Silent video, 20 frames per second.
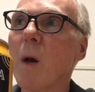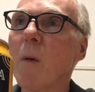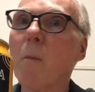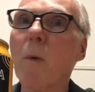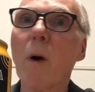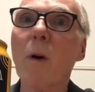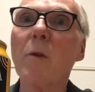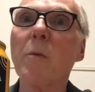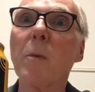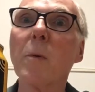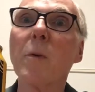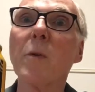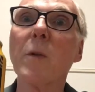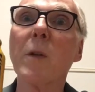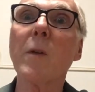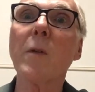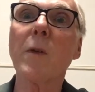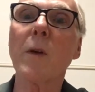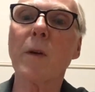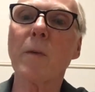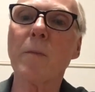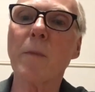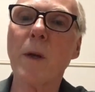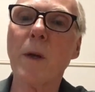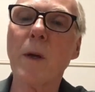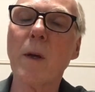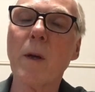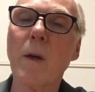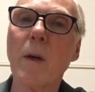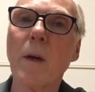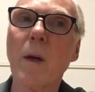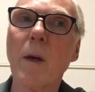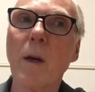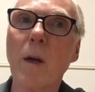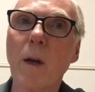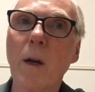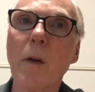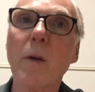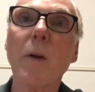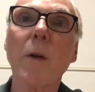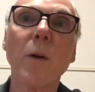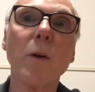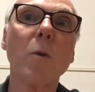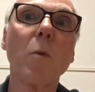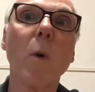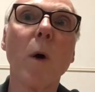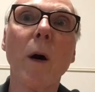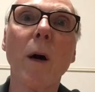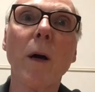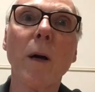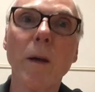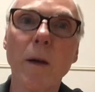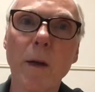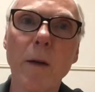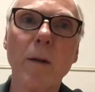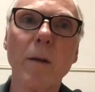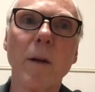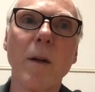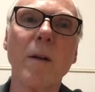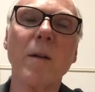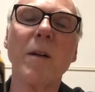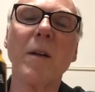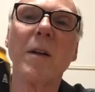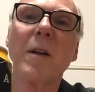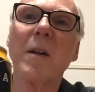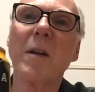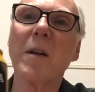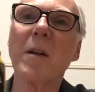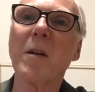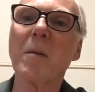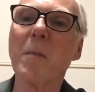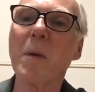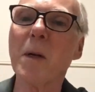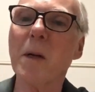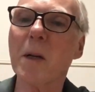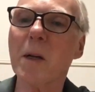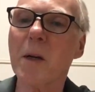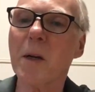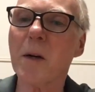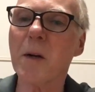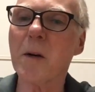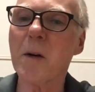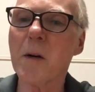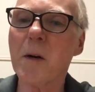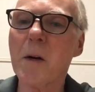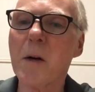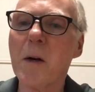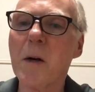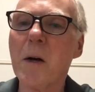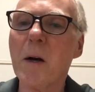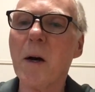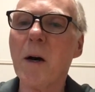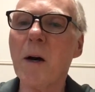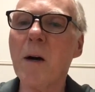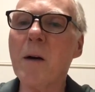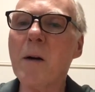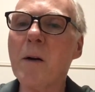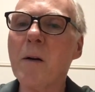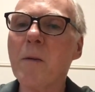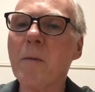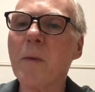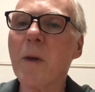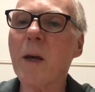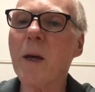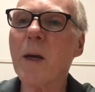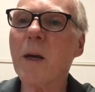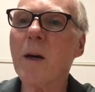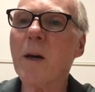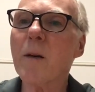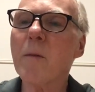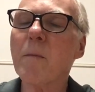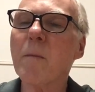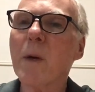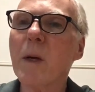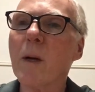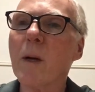prospered since then. And I'll tell you why in a minute here. They have